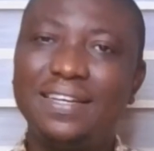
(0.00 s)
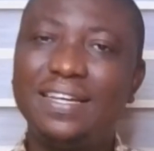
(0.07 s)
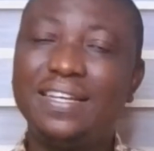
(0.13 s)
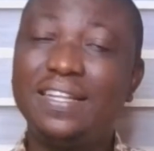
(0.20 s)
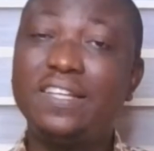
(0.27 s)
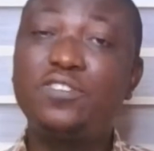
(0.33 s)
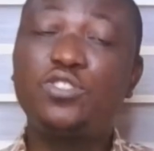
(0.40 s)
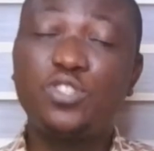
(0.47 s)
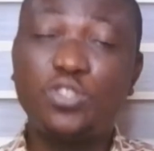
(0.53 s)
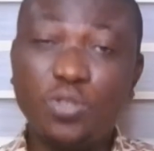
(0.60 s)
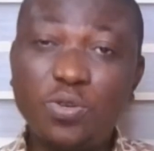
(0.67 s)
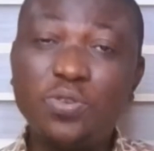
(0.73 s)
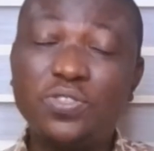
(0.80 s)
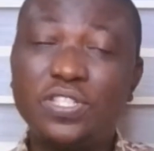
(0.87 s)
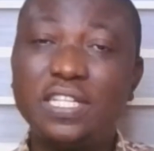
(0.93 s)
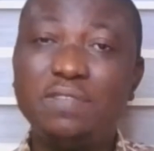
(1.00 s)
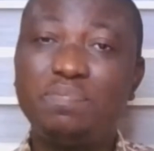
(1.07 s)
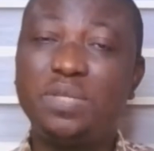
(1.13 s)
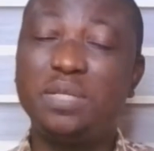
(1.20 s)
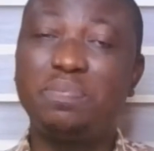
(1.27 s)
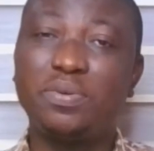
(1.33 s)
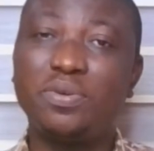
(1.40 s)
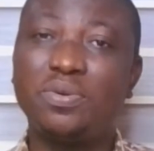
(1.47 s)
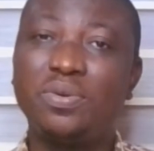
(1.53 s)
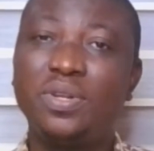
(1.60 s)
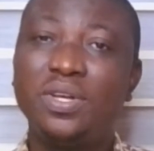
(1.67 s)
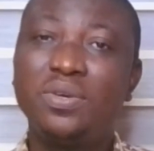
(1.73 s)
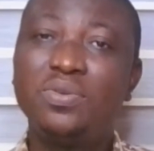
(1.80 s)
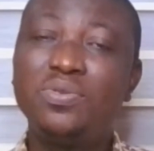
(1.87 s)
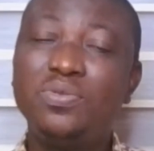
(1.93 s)
it shows in people
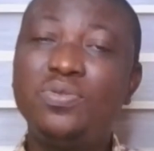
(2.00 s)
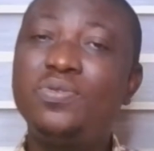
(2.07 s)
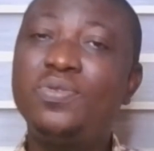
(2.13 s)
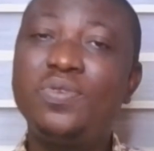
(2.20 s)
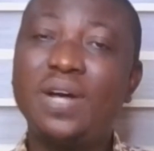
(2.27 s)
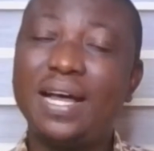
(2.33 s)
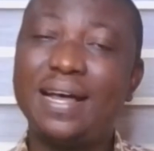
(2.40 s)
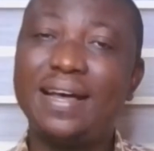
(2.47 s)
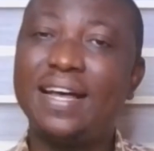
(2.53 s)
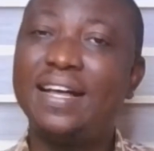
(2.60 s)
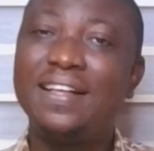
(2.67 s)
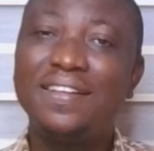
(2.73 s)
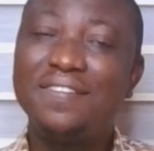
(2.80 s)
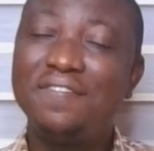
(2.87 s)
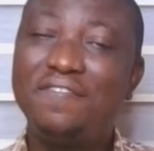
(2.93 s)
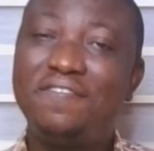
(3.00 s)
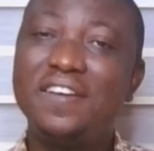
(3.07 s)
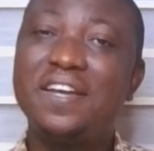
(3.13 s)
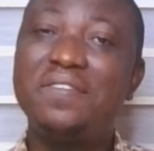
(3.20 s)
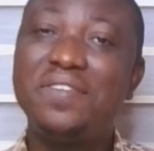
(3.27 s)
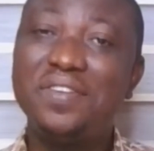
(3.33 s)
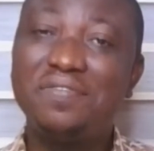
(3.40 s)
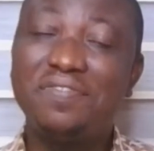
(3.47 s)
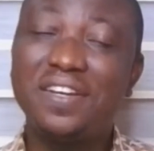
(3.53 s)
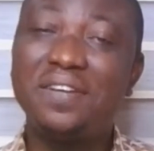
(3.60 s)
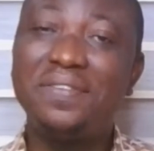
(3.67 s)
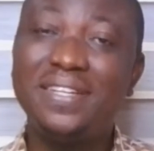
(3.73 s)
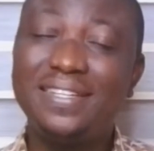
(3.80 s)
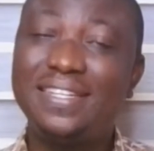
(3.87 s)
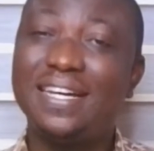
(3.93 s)
who are very,
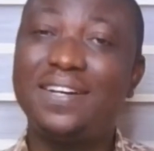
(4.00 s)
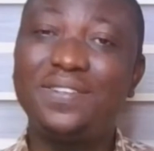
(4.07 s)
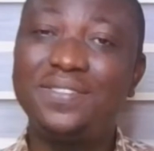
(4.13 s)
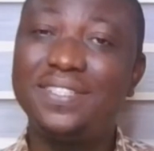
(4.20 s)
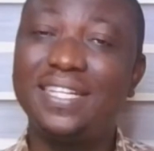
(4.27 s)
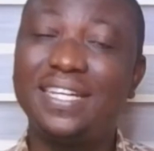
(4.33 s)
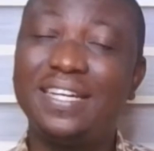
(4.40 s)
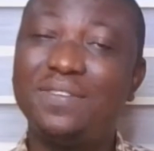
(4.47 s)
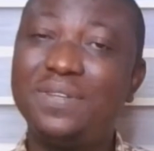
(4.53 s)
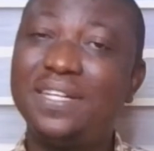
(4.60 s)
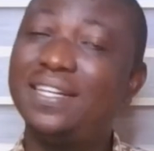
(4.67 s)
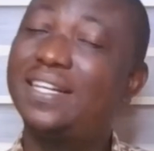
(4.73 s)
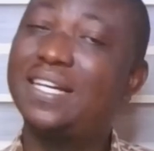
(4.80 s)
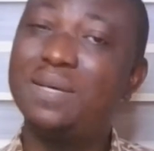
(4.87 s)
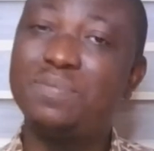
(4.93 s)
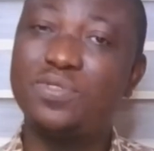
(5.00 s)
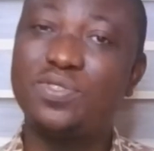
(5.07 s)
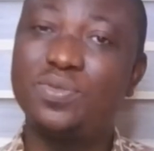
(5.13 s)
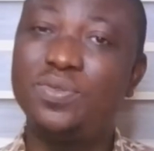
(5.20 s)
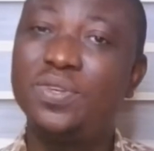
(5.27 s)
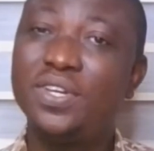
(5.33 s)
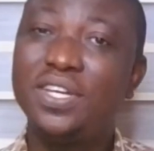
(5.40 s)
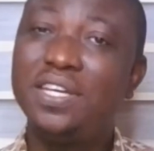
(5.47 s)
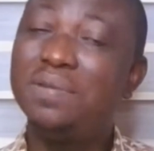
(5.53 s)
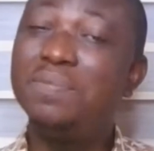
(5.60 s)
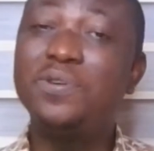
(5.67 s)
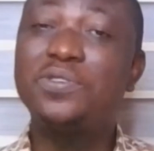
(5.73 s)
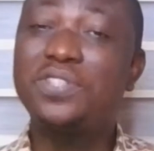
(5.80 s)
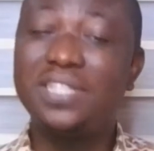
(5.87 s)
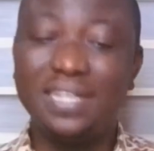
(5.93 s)
very down there when it comes to
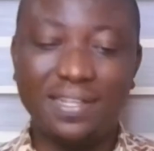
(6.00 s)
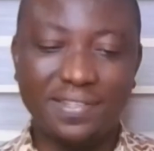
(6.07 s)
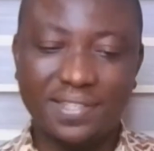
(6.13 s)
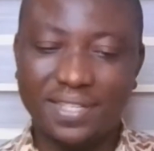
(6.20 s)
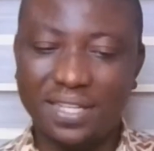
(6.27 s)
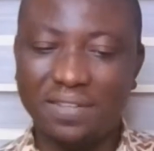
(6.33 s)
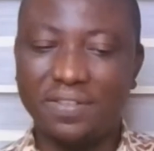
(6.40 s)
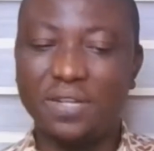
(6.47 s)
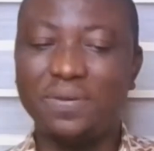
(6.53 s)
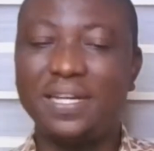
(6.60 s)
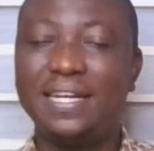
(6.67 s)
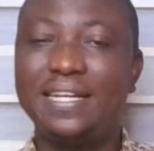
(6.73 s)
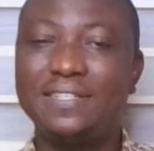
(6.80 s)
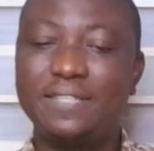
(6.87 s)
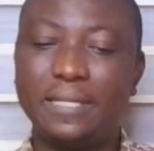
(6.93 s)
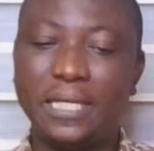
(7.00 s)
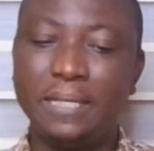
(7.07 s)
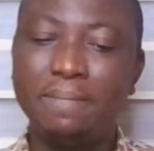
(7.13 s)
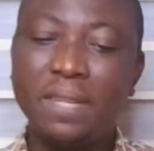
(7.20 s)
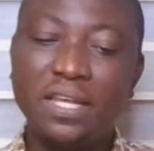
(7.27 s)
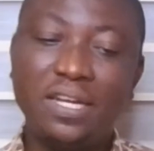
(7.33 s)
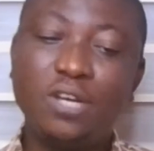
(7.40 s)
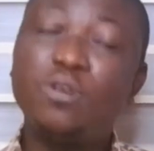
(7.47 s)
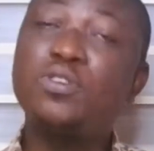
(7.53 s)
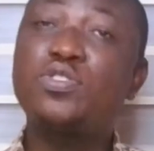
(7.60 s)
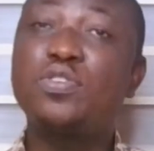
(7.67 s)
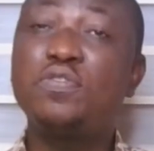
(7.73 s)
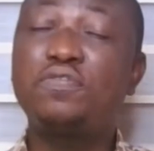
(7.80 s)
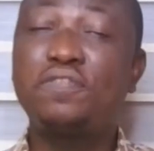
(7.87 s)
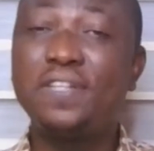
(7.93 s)
emotional self-awareness. They
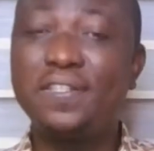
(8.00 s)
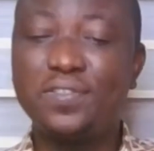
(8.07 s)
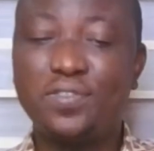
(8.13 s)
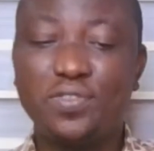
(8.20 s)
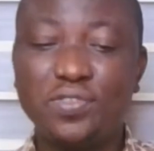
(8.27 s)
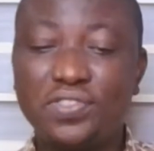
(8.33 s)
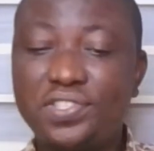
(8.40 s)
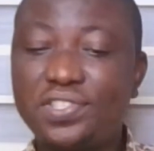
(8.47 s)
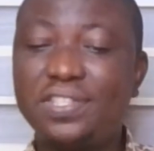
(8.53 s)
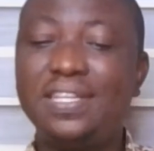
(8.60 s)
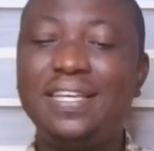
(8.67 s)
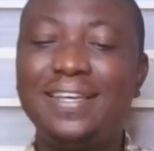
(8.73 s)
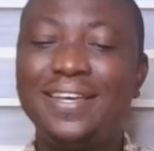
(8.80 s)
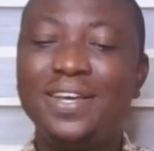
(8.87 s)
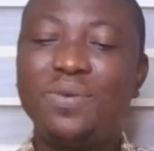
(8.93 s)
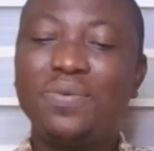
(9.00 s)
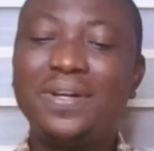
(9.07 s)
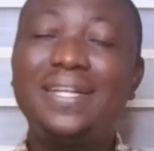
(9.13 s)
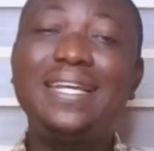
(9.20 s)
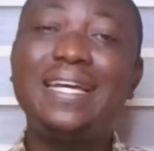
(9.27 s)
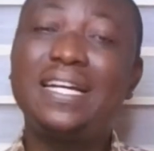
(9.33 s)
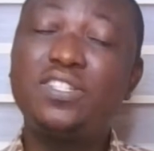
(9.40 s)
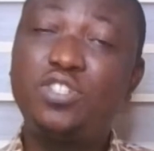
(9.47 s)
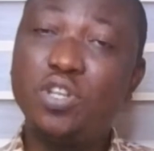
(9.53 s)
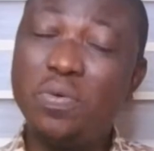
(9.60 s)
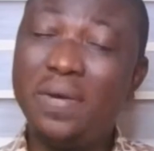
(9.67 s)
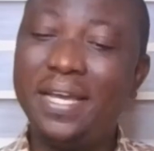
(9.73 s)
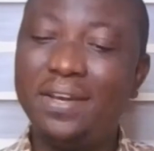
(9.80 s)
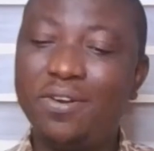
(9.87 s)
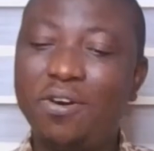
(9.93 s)
also fail to see what they are
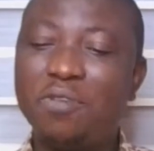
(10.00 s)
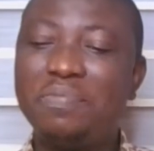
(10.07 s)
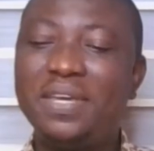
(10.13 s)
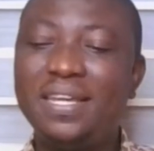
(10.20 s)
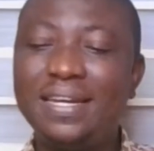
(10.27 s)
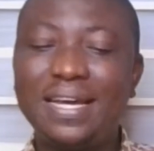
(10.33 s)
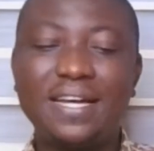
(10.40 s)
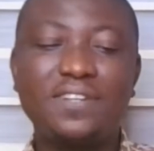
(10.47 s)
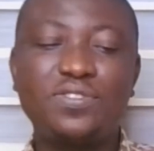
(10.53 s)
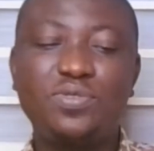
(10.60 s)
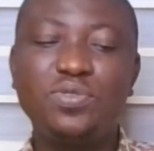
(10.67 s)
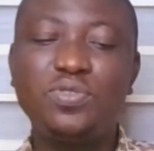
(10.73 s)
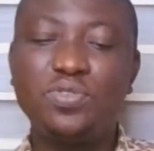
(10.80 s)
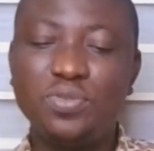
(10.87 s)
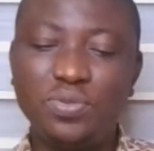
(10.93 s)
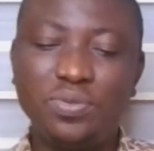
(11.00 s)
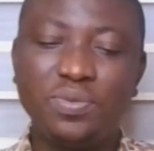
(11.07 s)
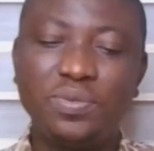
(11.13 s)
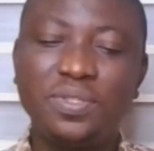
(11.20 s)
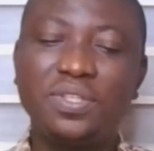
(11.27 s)
doing or being asked to do.